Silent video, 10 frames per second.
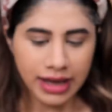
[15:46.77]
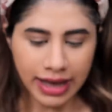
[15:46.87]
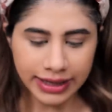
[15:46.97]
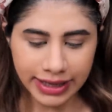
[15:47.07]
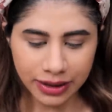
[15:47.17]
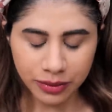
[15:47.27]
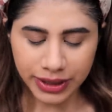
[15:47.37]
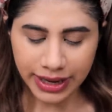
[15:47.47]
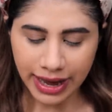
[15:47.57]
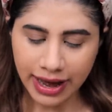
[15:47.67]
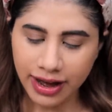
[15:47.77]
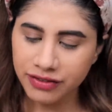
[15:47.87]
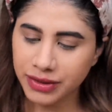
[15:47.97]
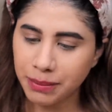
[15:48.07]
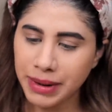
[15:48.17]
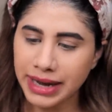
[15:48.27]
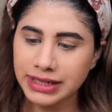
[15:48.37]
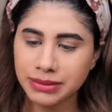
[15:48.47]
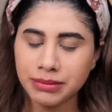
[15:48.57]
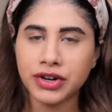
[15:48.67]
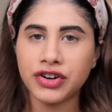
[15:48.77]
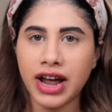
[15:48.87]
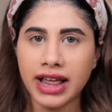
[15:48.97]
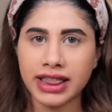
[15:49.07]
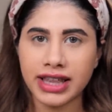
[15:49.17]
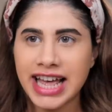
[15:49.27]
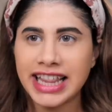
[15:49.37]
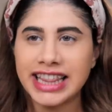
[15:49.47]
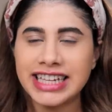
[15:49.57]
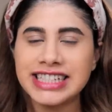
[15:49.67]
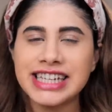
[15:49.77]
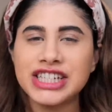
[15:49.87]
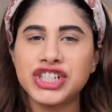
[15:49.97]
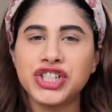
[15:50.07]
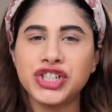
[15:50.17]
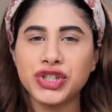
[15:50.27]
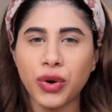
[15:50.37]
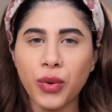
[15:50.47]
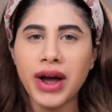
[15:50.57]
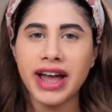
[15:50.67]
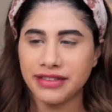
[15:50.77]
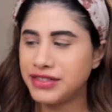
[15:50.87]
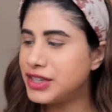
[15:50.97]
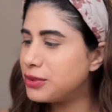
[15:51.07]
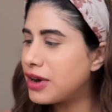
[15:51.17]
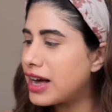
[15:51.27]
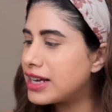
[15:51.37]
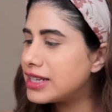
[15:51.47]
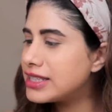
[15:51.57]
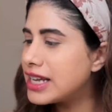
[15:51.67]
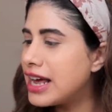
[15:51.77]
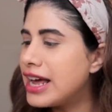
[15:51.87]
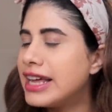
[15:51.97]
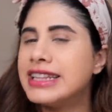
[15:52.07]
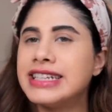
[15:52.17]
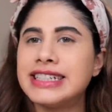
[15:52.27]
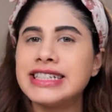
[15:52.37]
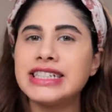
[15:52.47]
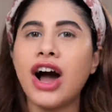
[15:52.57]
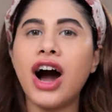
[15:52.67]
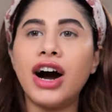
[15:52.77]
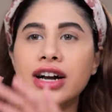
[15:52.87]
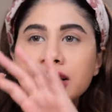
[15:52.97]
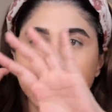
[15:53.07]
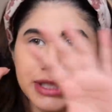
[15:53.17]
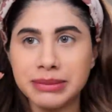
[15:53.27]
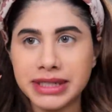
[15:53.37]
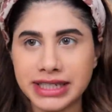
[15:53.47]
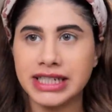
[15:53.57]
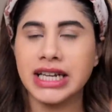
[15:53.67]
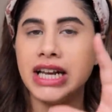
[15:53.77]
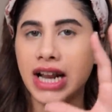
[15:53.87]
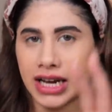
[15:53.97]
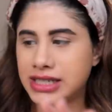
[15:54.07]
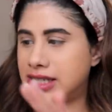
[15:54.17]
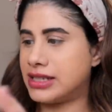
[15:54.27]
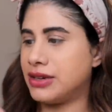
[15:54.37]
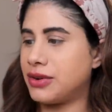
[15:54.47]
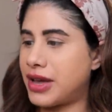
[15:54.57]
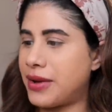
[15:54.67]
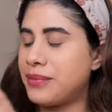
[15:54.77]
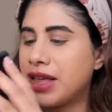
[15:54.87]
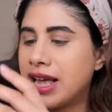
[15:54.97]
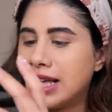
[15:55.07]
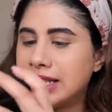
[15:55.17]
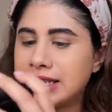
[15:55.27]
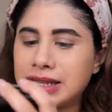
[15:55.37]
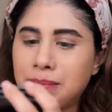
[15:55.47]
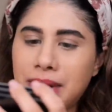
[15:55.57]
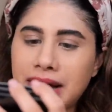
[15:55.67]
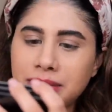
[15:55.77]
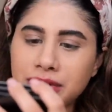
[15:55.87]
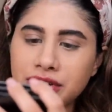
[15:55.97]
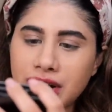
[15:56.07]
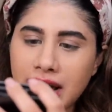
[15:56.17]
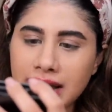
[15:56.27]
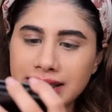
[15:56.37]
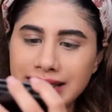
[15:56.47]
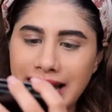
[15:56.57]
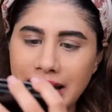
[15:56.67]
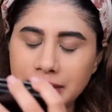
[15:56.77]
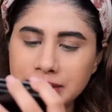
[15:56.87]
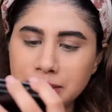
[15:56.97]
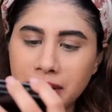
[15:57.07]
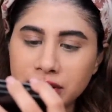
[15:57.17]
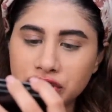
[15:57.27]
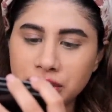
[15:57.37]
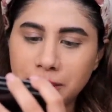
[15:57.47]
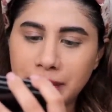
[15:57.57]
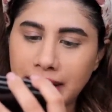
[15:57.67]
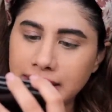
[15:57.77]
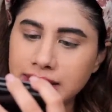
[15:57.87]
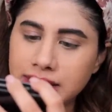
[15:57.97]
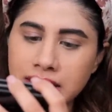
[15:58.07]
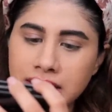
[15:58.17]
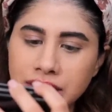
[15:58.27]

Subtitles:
And then we have the Pat McGrath. This is so heavy, you guys. This is ultimate luxe, okay? This is the Pat McGrath Labs Mothership Palette.